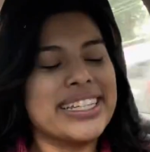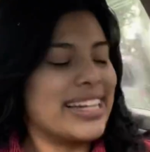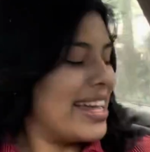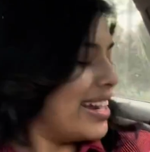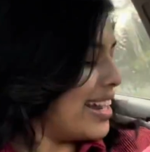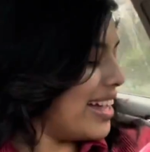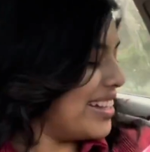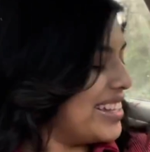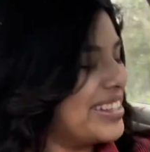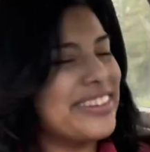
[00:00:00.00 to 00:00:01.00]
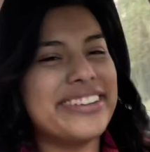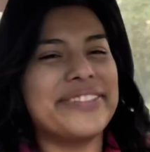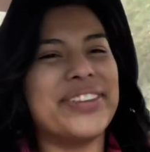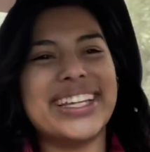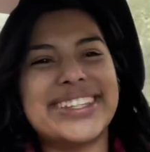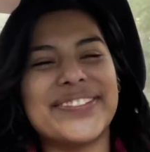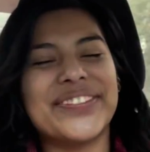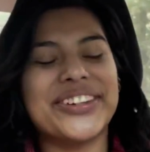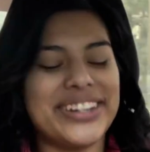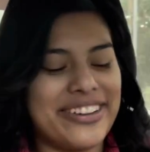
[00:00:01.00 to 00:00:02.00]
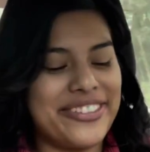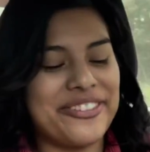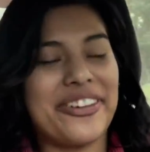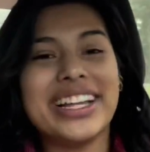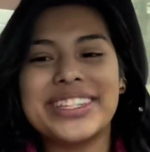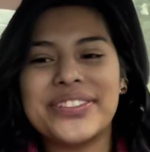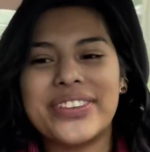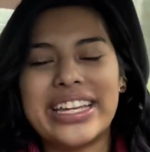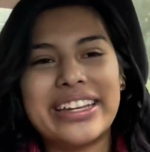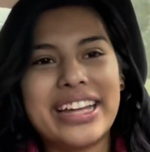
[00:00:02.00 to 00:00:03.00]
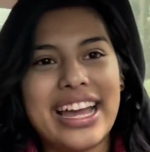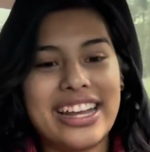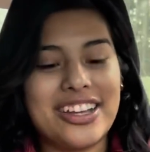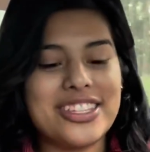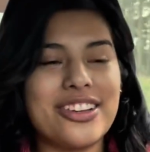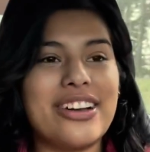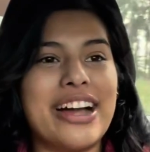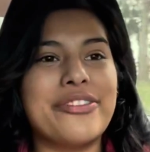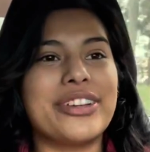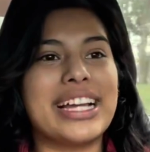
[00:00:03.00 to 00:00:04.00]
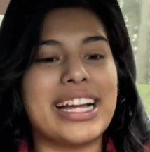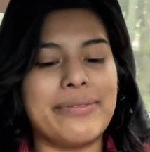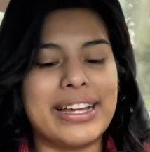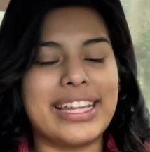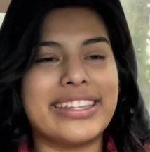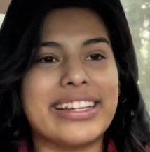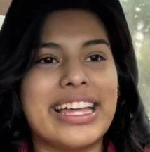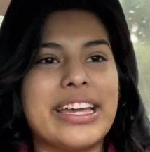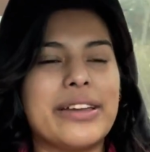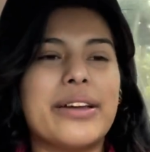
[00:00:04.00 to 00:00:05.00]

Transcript: Kind of not in the best mood I would want to be, and also I feel like I might get there late.